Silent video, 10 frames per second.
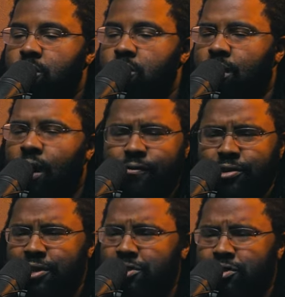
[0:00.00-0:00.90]
the
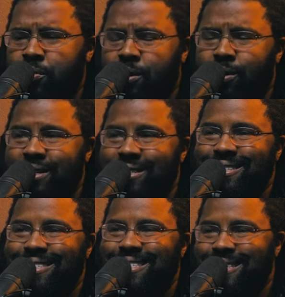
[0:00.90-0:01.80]
conversation in so many ways has
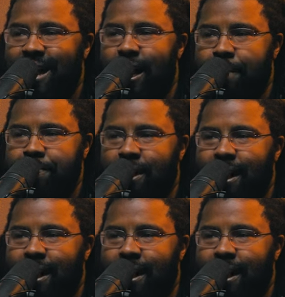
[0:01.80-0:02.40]
stopped.